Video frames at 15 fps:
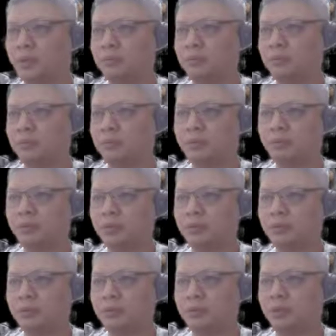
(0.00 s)
It would not be
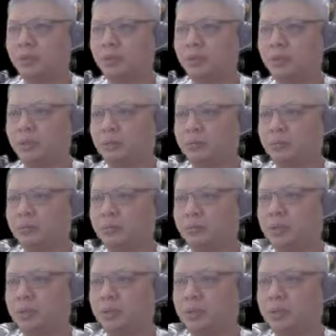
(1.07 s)
a good idea to
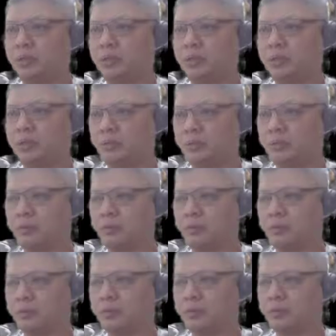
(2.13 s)
play p7 equals
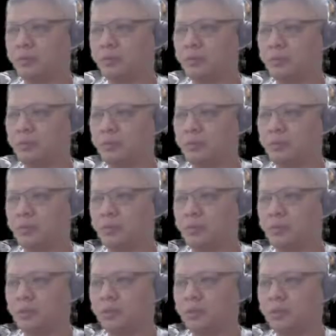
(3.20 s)
to 6,
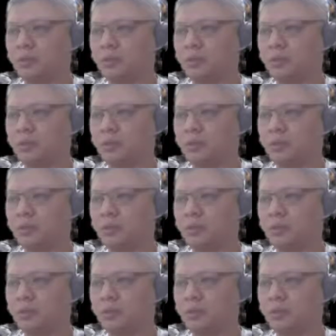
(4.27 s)
because